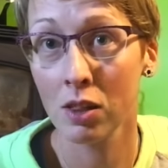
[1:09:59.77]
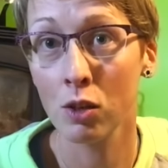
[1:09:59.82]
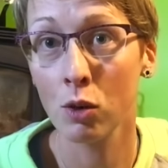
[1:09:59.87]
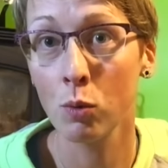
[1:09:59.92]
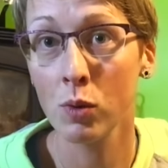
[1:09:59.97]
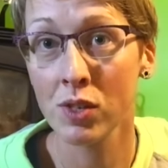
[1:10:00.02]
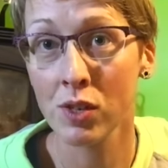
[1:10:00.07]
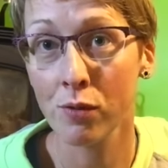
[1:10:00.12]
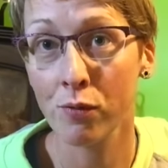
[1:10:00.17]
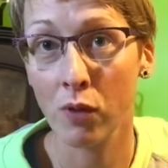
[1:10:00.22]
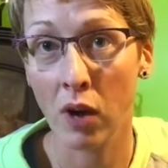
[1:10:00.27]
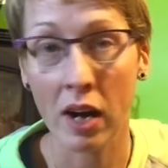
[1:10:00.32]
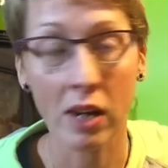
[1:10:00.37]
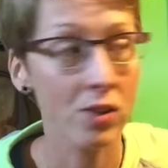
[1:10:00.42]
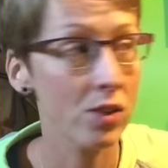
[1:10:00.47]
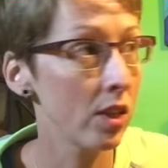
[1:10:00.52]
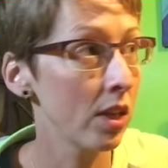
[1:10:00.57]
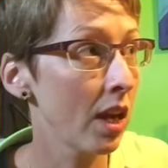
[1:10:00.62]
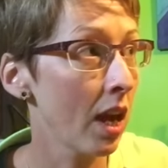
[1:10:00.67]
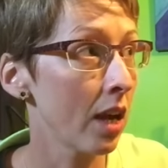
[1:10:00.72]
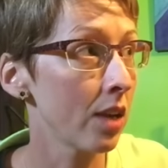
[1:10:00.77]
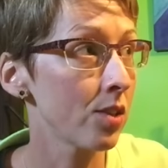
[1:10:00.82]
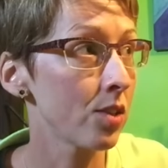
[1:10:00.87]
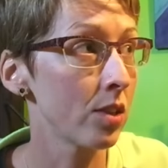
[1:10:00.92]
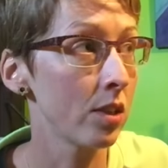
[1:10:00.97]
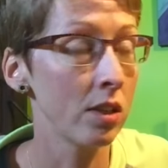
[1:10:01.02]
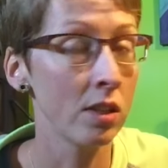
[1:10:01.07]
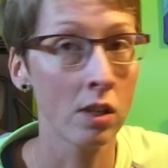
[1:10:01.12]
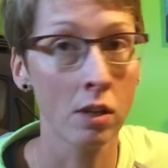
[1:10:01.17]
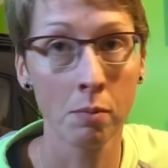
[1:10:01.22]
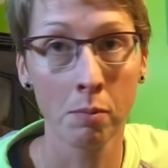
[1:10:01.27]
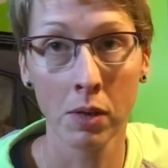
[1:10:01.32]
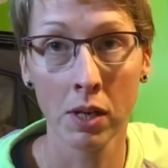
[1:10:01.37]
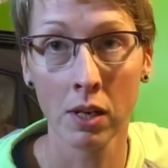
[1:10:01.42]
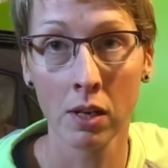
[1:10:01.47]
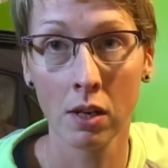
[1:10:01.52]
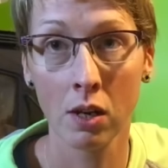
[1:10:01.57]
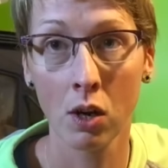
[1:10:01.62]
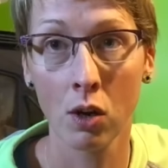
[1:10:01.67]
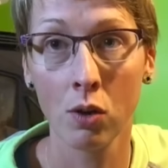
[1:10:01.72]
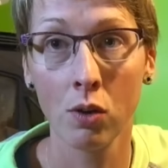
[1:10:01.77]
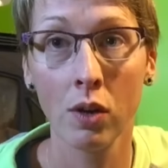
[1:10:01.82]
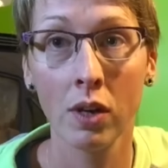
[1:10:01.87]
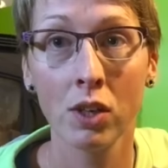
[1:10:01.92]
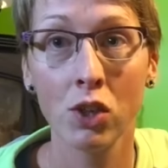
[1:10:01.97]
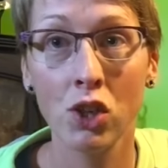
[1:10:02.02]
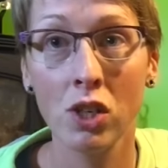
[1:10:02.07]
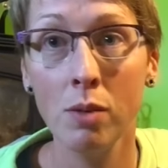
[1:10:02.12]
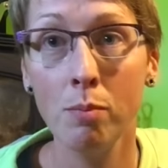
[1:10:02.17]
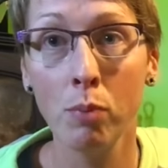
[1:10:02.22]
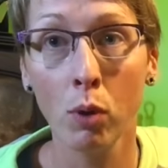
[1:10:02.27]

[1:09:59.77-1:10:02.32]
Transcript: There was a Fraxy cat sitting there a minute ago. She